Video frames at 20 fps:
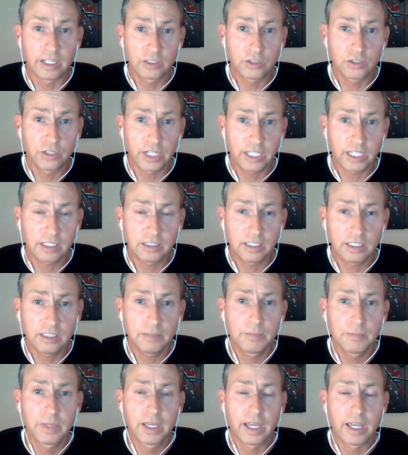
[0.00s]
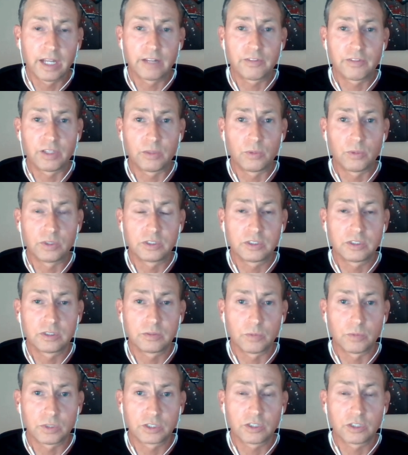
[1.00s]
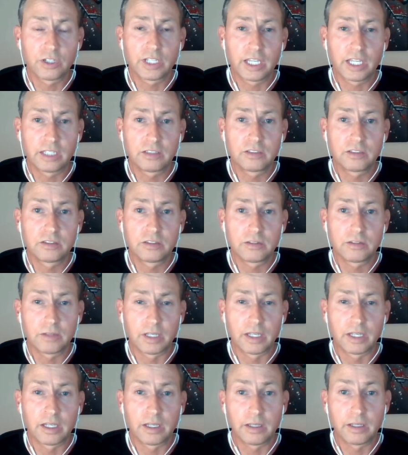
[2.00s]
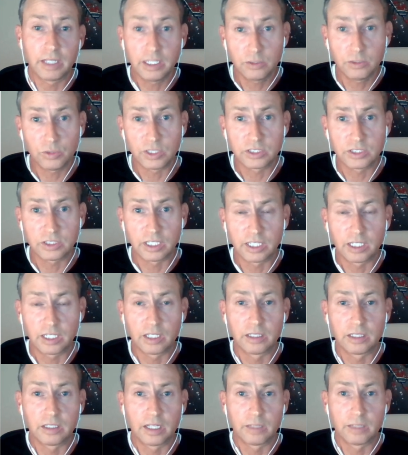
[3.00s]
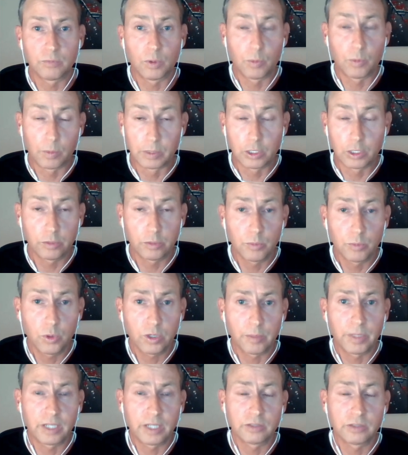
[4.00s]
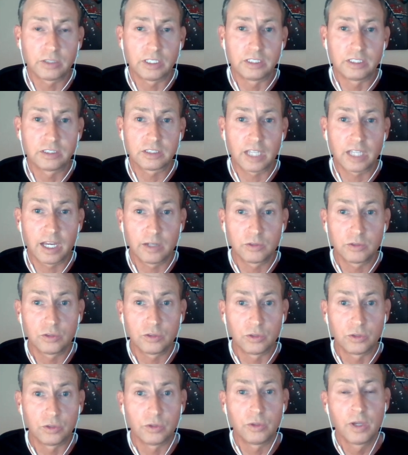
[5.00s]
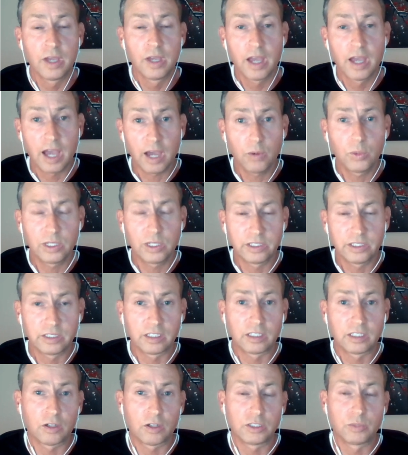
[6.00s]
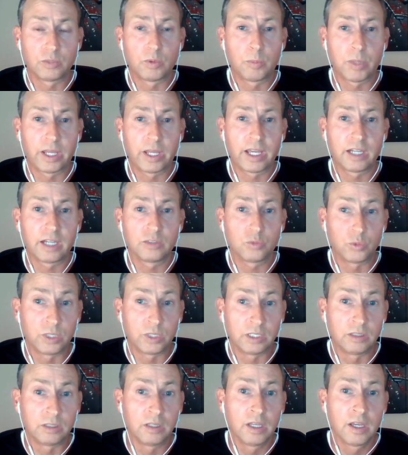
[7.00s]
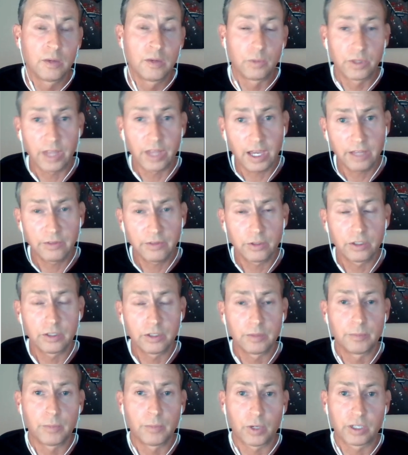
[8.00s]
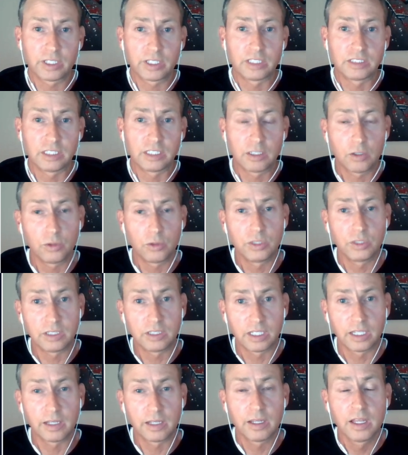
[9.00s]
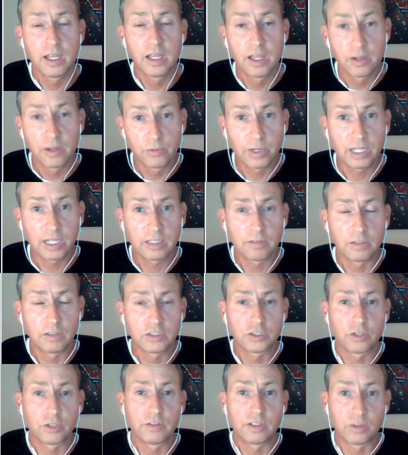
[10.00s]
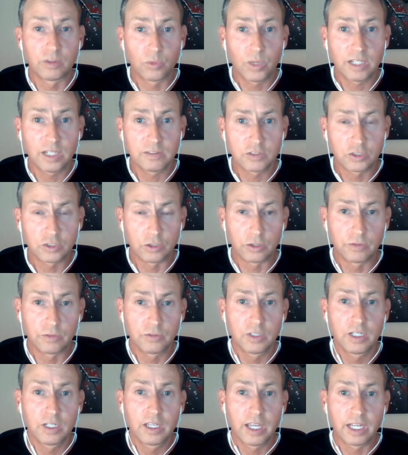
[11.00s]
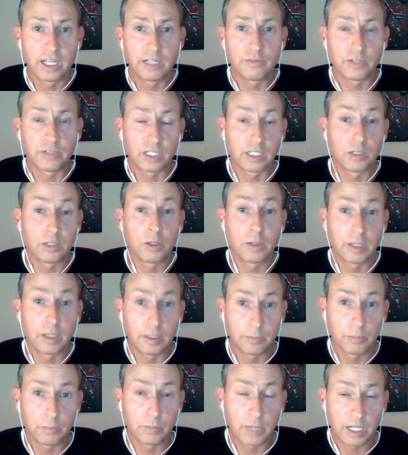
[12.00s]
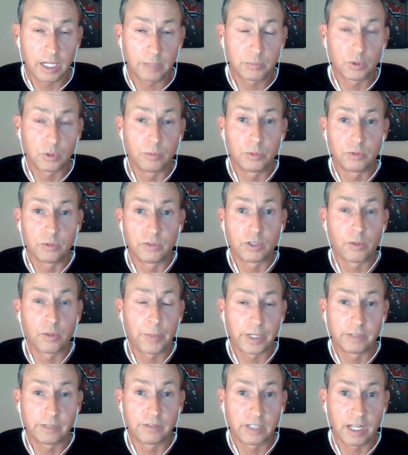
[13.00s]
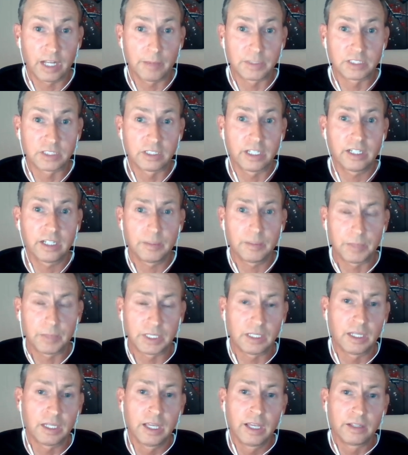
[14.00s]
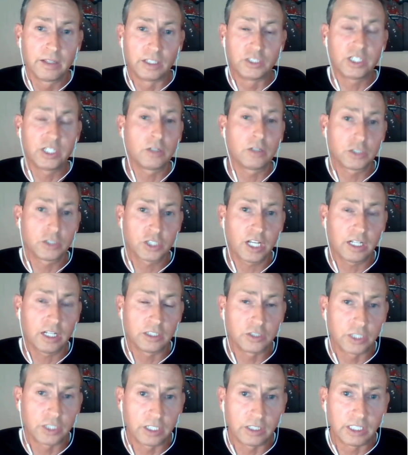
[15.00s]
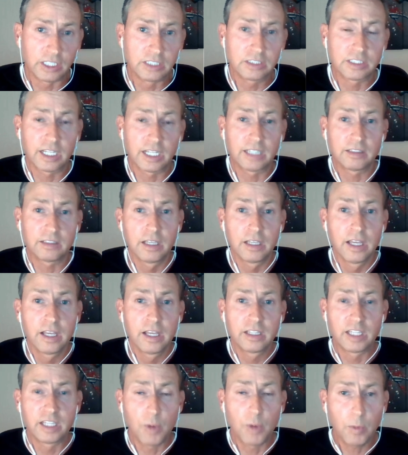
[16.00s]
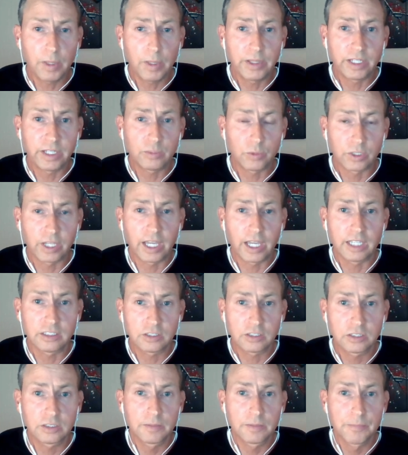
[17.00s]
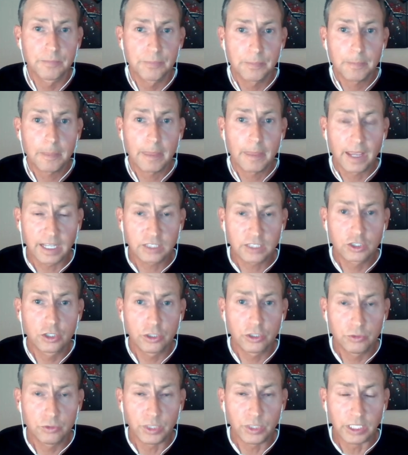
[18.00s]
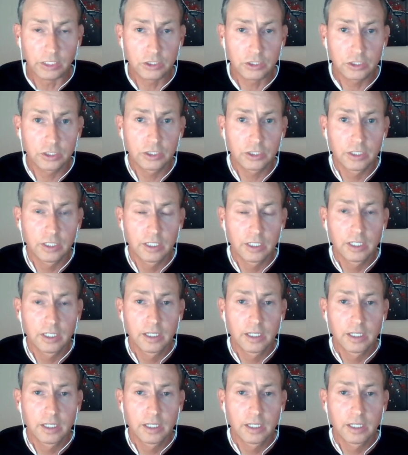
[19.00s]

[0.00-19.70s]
unconnected, And I think what's going to get interesting and what we'll learn more about is how well the technology will play out with other markets, including the relatively served and the well-served, and if it can help to improve the competitive dynamics there. But the general challenge here is that the mobile network has good reach,